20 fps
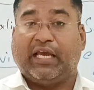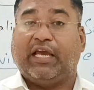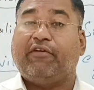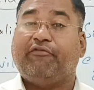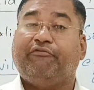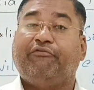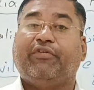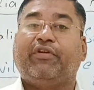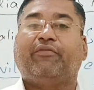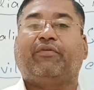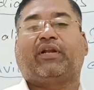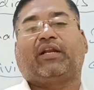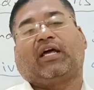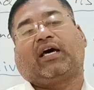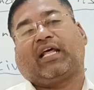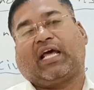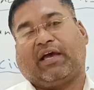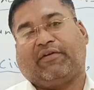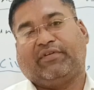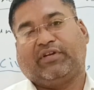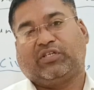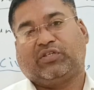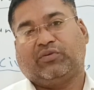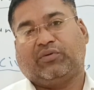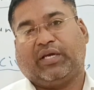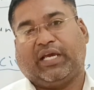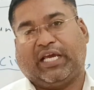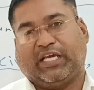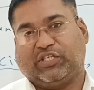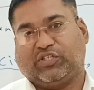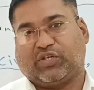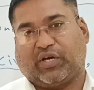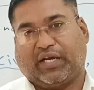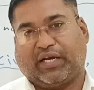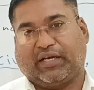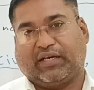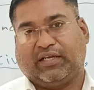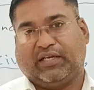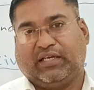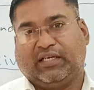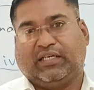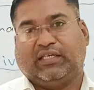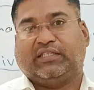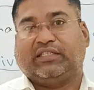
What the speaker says: Everyone are having to enjoy it.